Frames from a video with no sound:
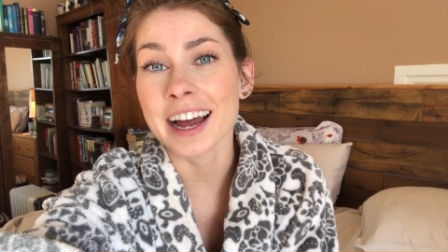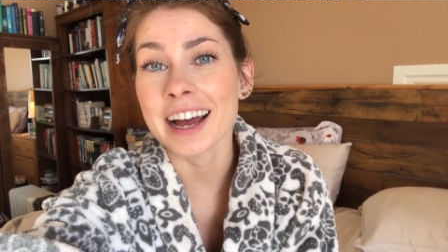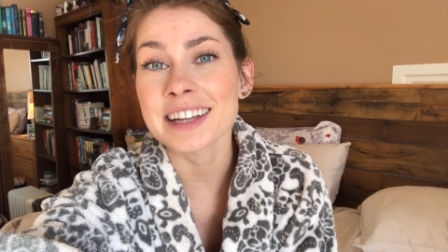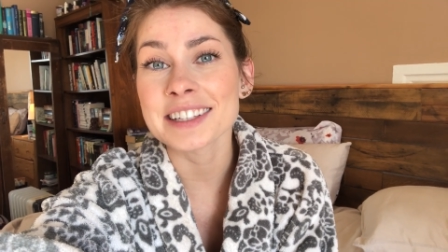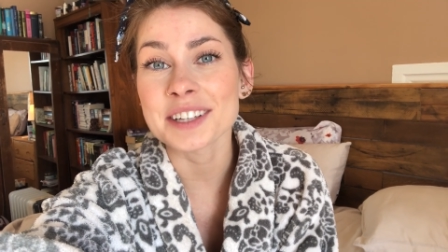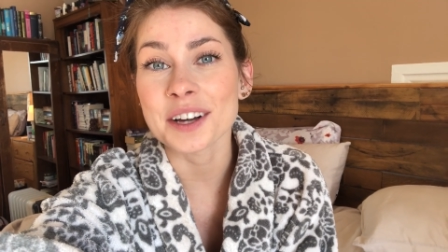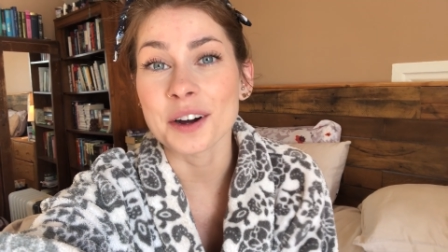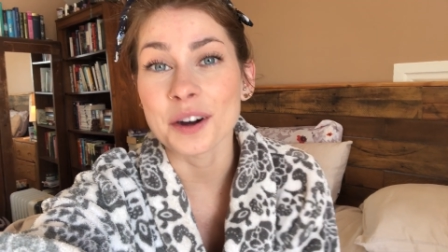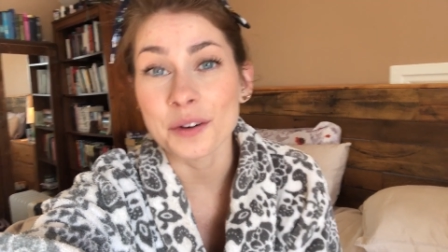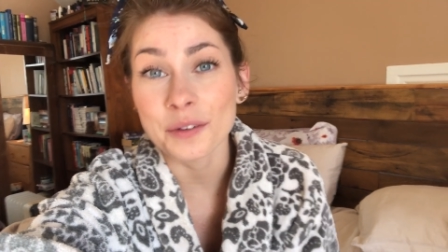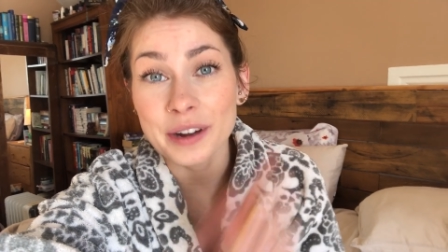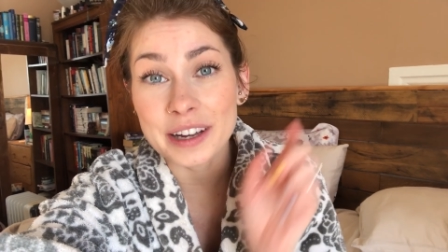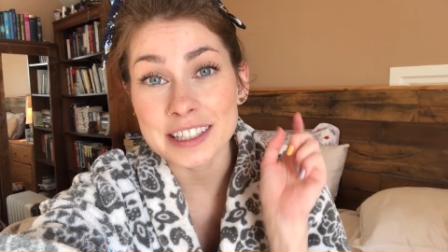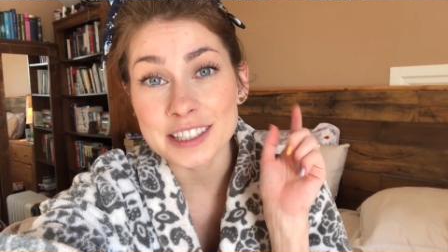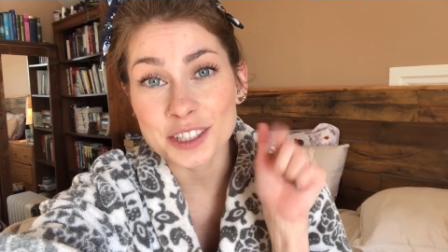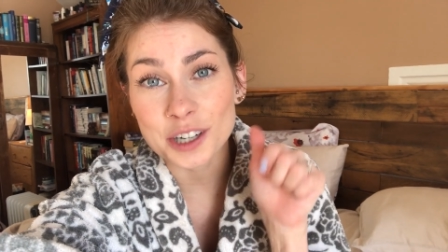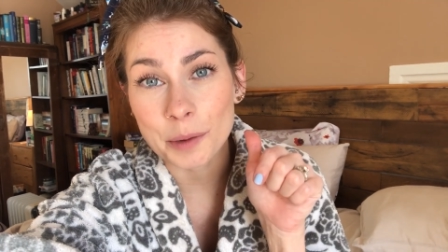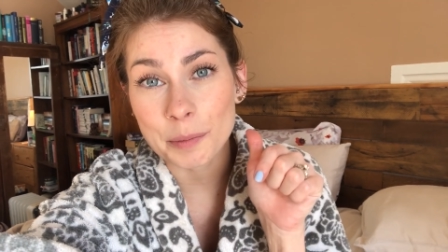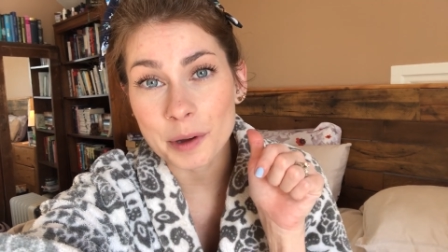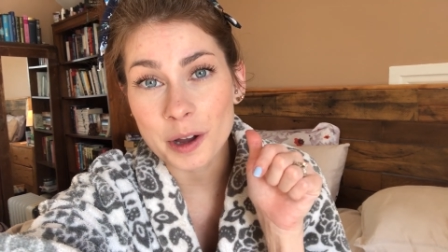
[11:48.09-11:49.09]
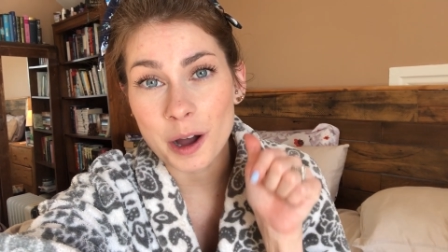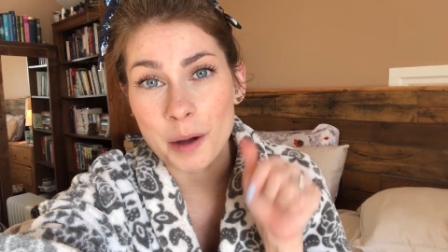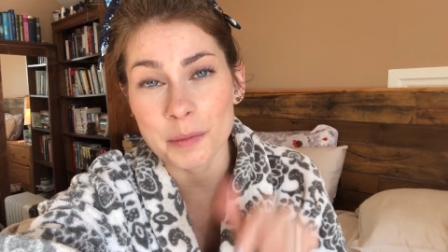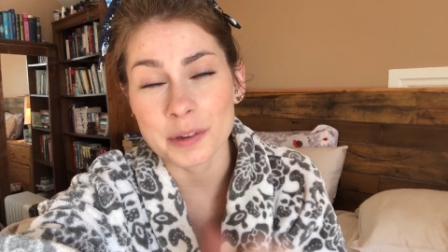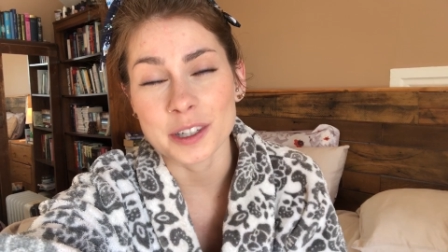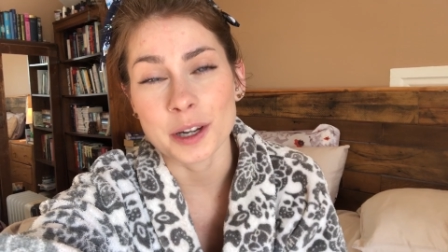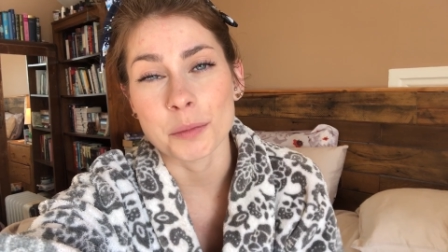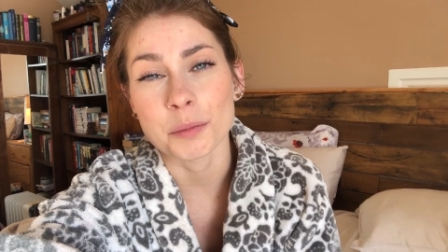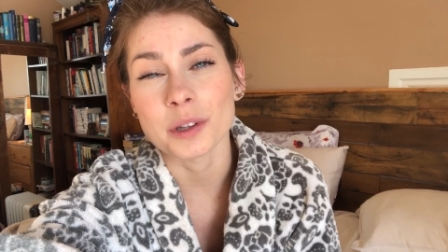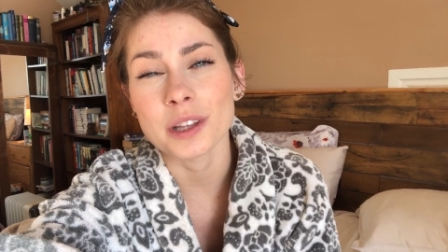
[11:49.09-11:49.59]
As always, drop a
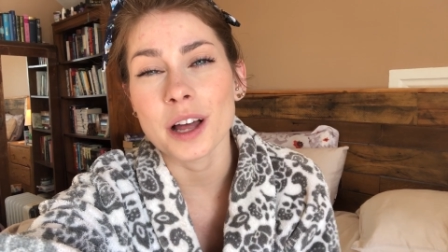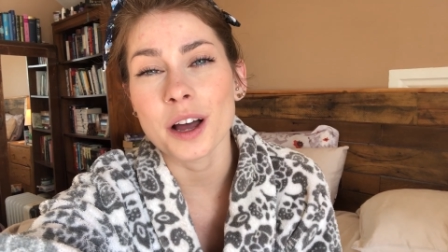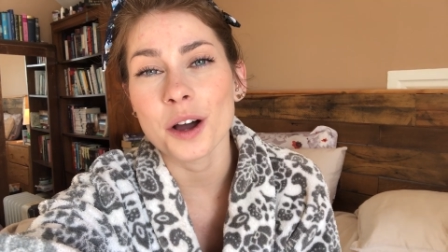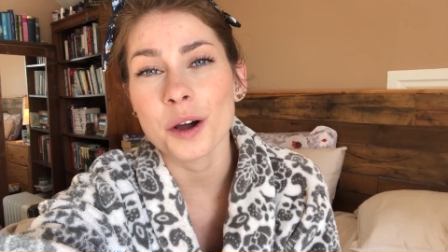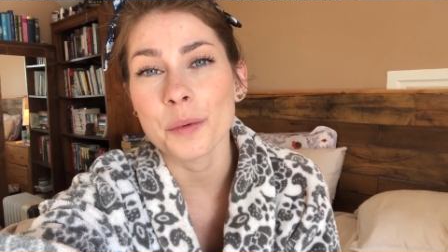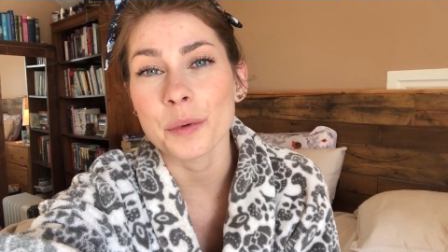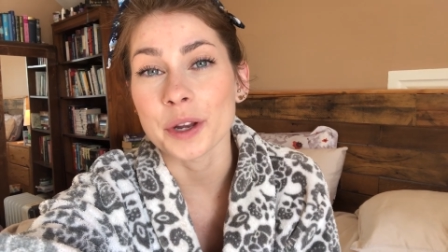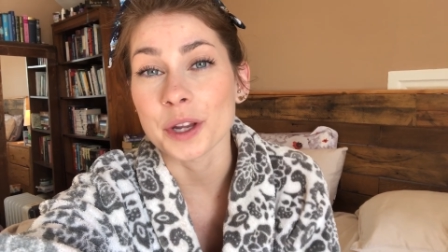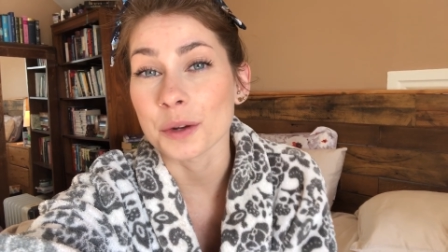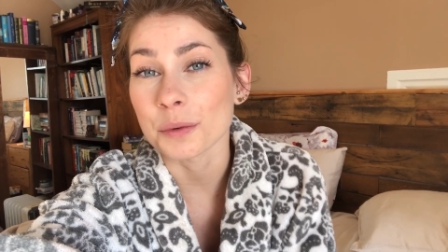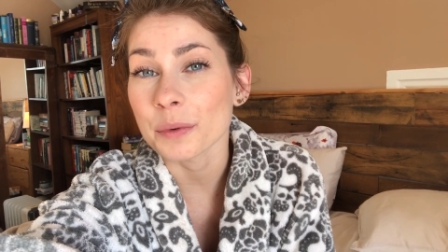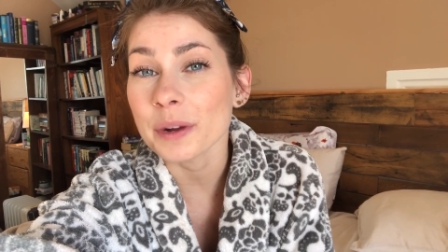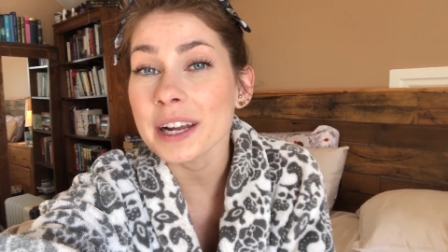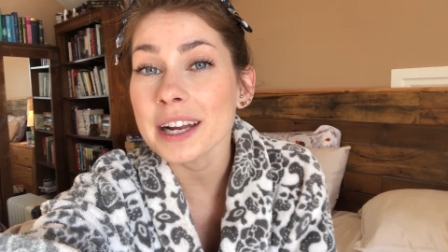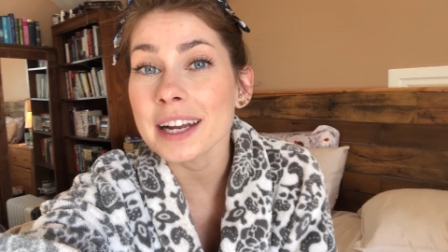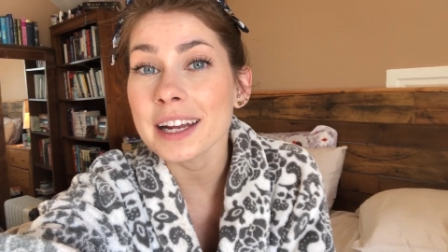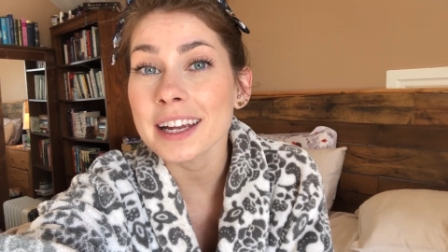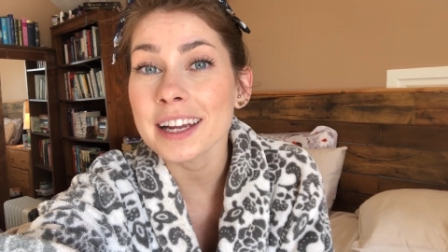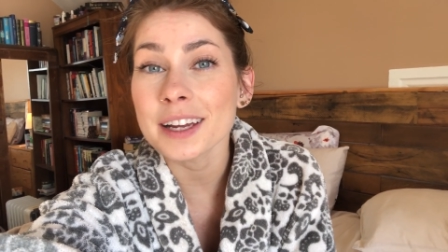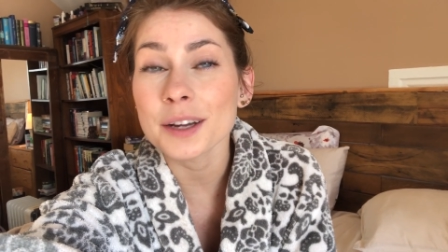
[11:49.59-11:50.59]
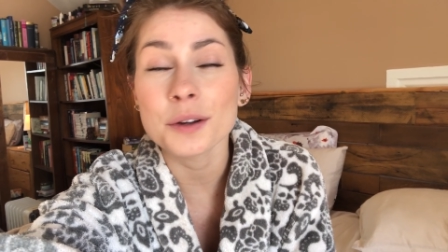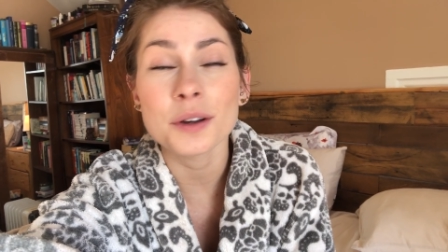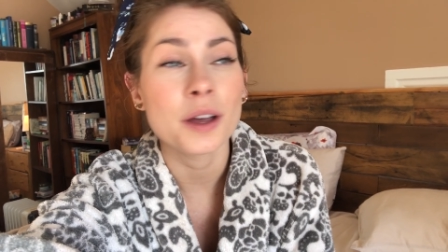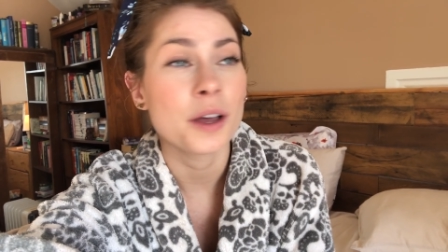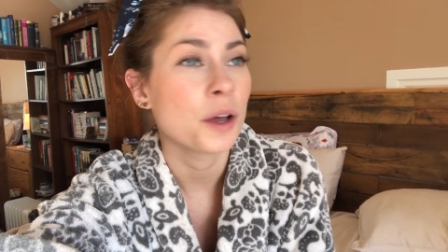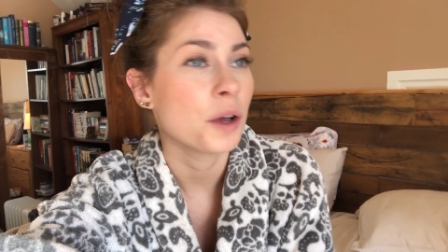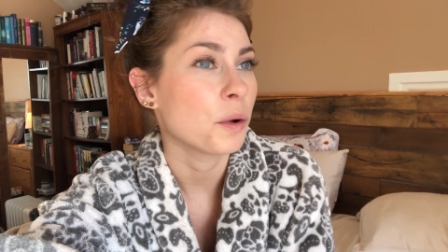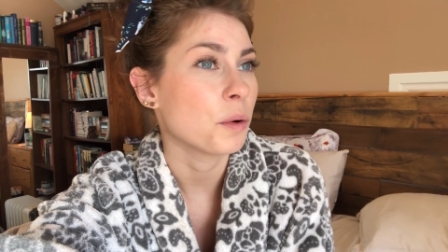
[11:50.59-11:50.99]
comment down below. What are you reading?